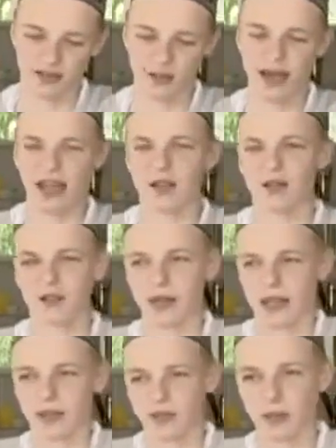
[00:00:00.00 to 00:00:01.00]
pack
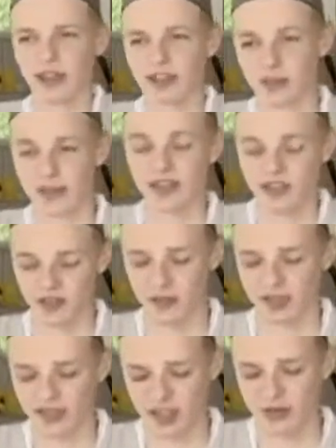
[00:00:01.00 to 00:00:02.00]
as much of
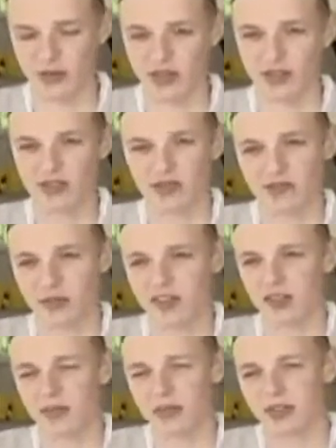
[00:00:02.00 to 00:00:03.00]
my stuff as
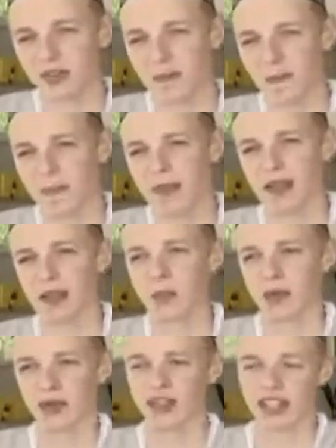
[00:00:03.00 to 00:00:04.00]
possible,
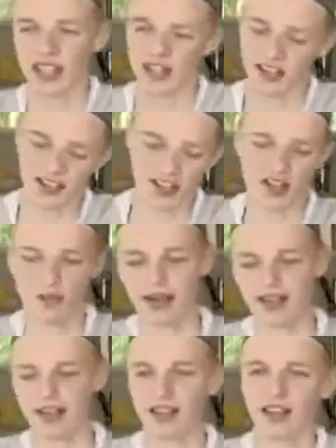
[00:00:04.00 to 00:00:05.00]
put it in the car and go
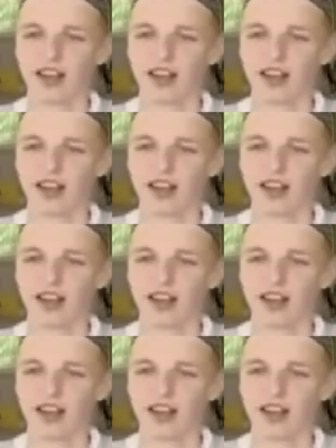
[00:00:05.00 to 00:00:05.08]
back.